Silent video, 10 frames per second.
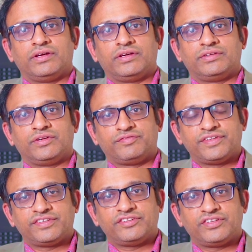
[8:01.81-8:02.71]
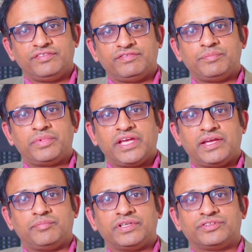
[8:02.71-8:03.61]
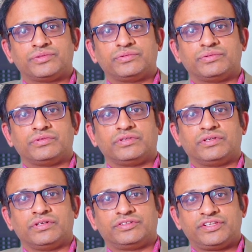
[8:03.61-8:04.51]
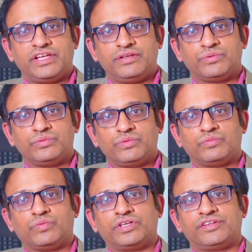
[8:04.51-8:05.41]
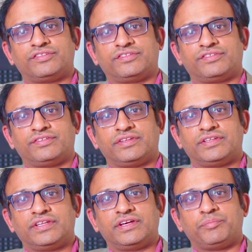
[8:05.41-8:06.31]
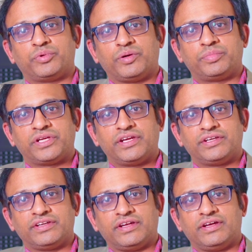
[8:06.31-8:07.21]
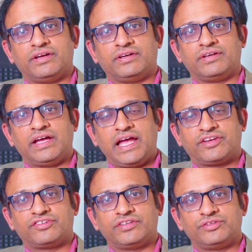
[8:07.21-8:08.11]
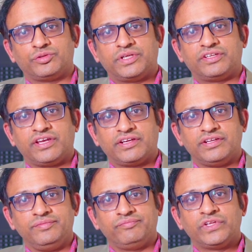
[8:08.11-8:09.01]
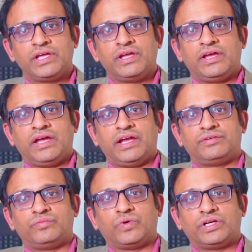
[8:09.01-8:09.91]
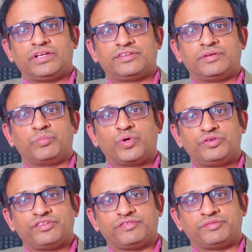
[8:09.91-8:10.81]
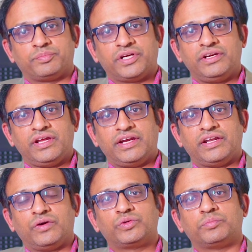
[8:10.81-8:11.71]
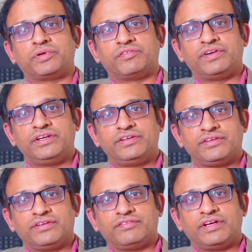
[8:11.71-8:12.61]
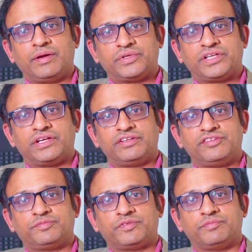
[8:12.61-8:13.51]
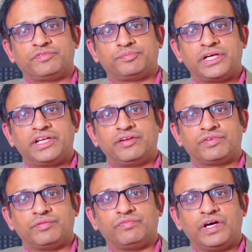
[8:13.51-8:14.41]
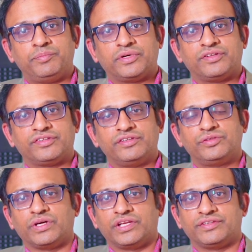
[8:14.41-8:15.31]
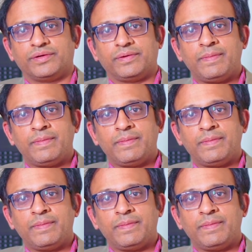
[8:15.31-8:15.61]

Your physician will be able to tell you what is the appropriate action to be taken and what are the modes of spread and how to prevent hepatitis from spreading from one person to another.